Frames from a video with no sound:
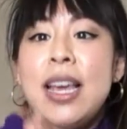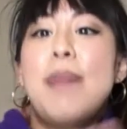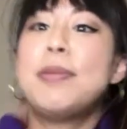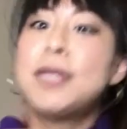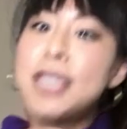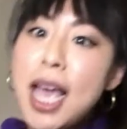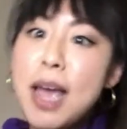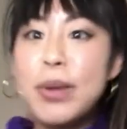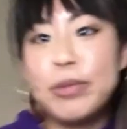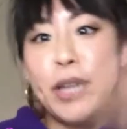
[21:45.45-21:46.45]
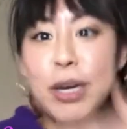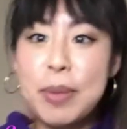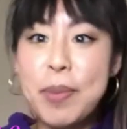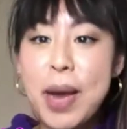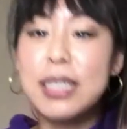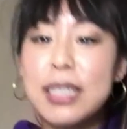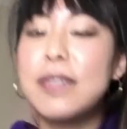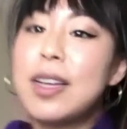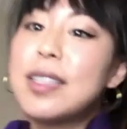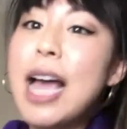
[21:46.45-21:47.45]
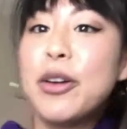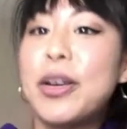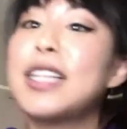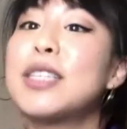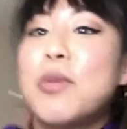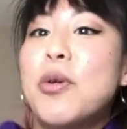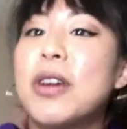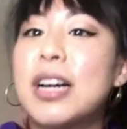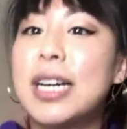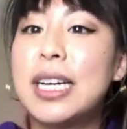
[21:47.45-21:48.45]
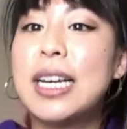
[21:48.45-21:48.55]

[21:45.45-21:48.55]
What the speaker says: I'm upset, but I'm trying to be positive, because that creates more